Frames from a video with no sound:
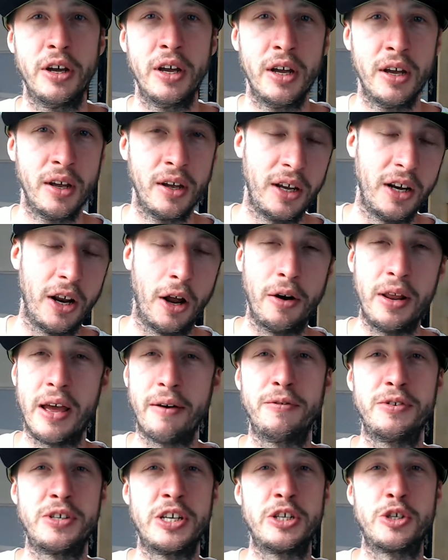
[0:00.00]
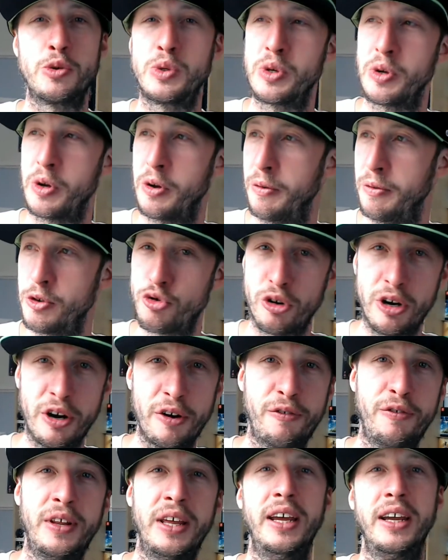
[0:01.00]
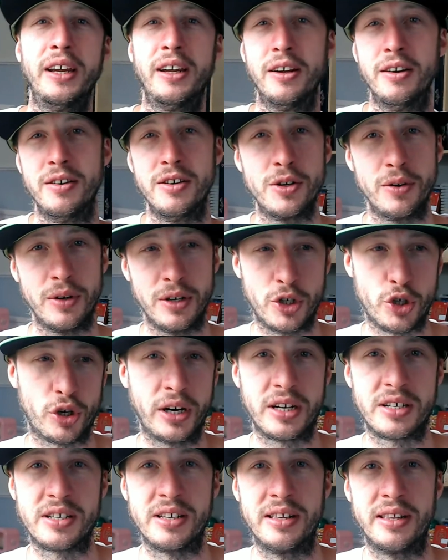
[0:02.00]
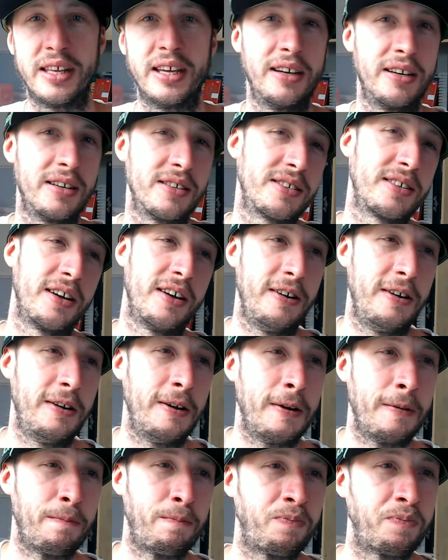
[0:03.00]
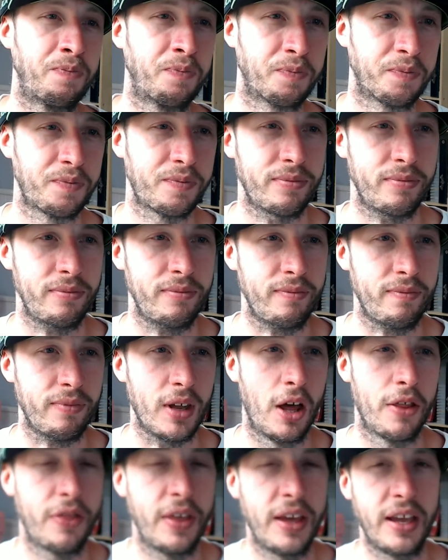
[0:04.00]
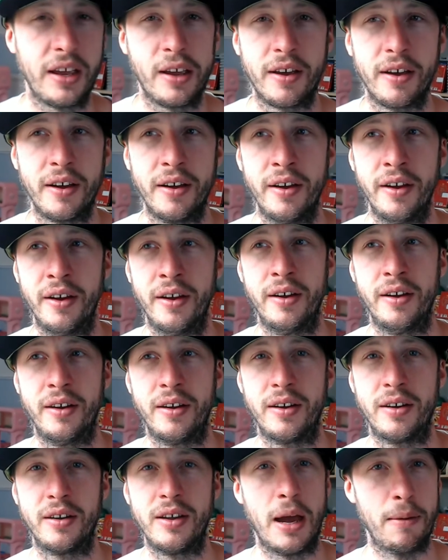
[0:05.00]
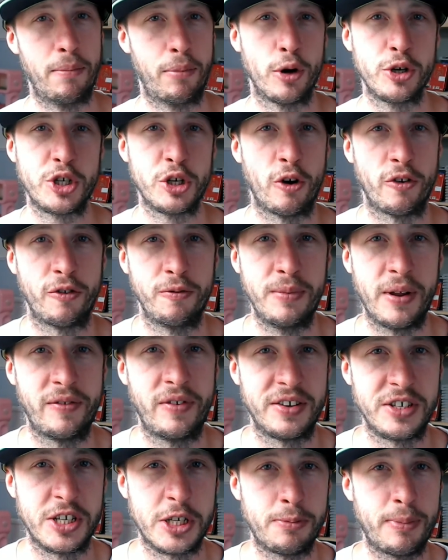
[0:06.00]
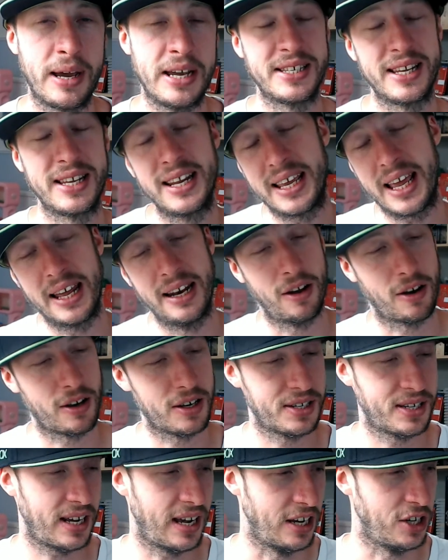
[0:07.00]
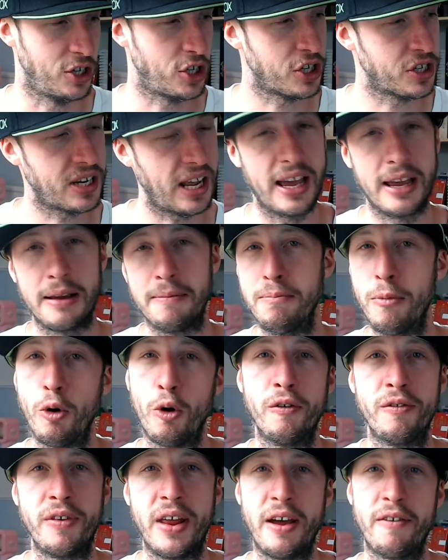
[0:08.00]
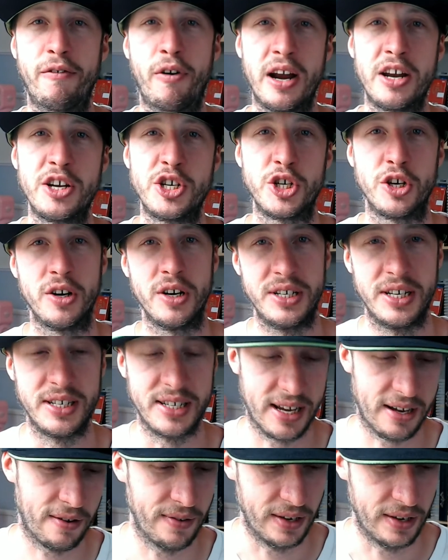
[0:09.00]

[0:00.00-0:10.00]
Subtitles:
the emphasis was on drifting and doing tricks and things. So I think, yeah, Project Gotham definitely has a space. And again, like I say, just getting more of their franchises out